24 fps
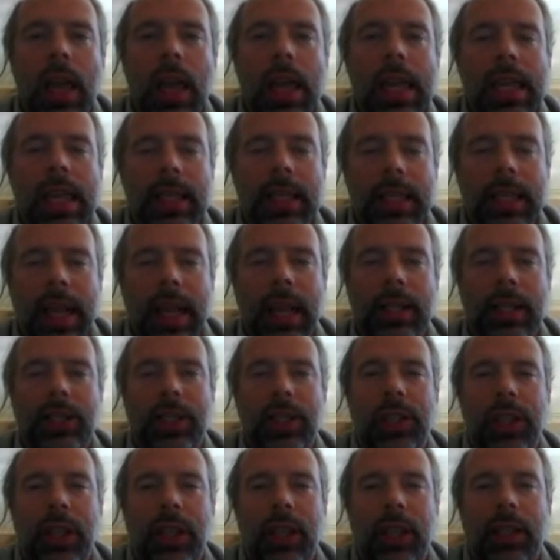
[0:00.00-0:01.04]
is
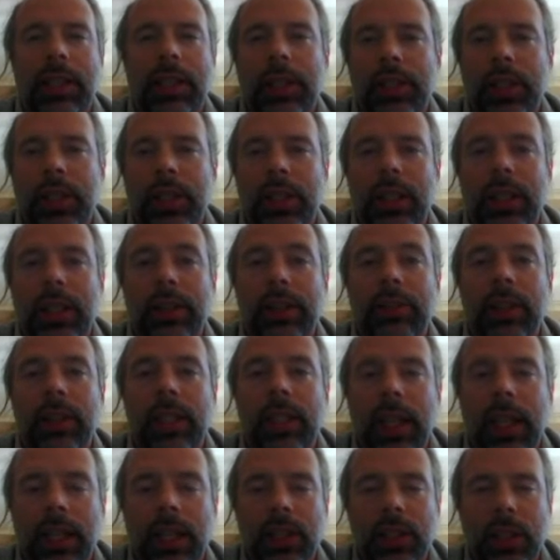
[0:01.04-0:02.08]
actually essentially an
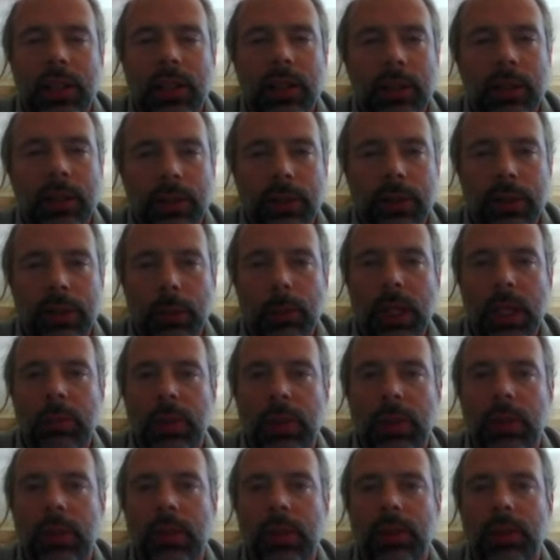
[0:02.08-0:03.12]
invitation for
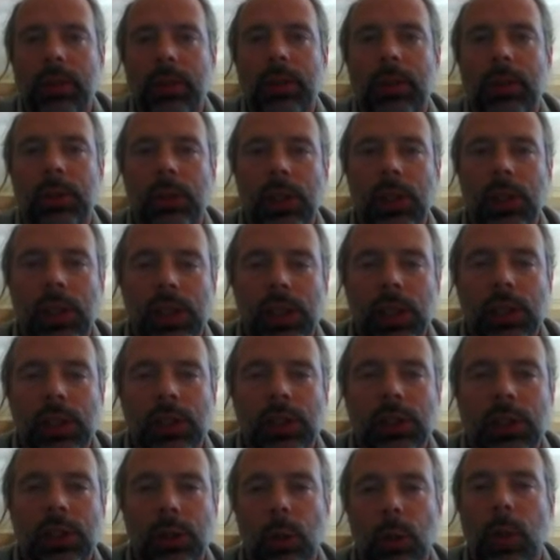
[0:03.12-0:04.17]
people to
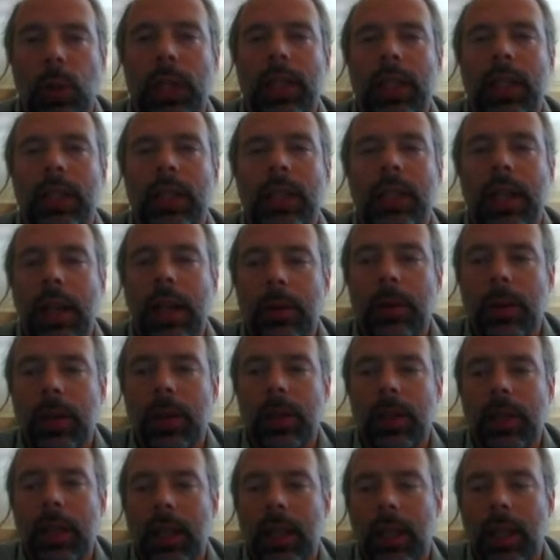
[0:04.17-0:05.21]
join this
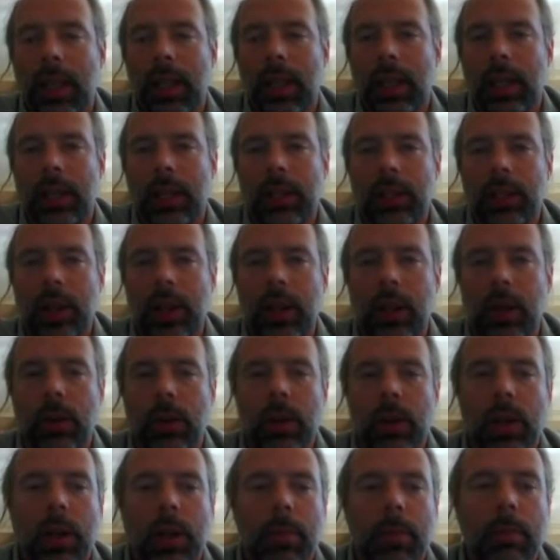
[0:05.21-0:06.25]
network and,
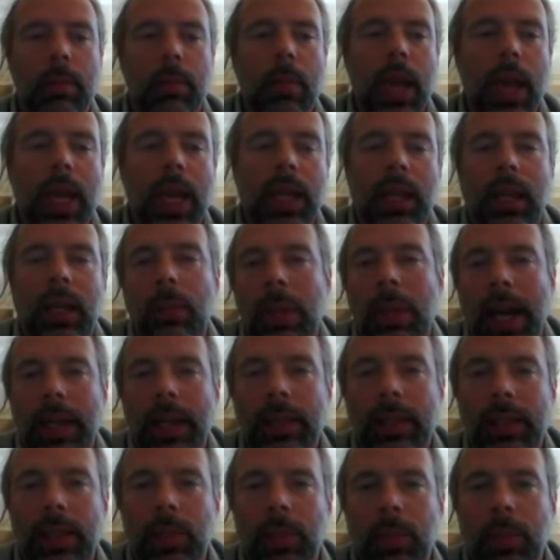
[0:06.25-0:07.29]
make
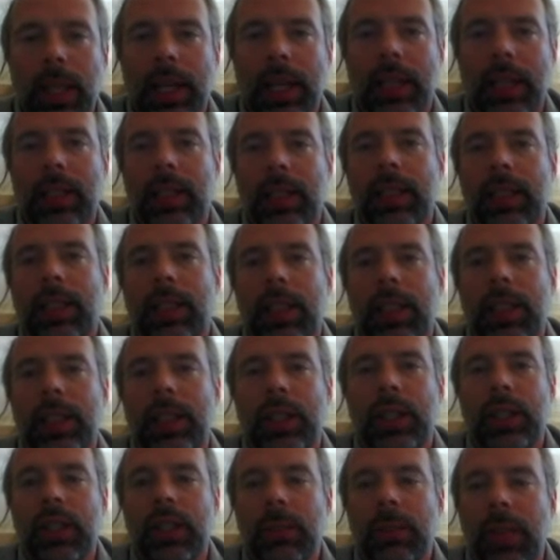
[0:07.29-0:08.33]
capacity planning
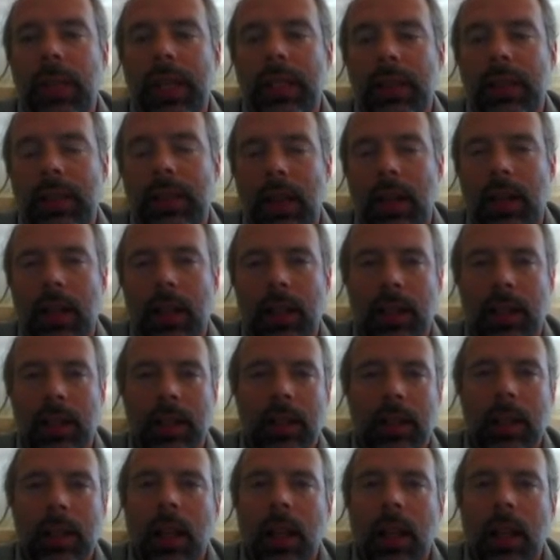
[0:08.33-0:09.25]
decisions based on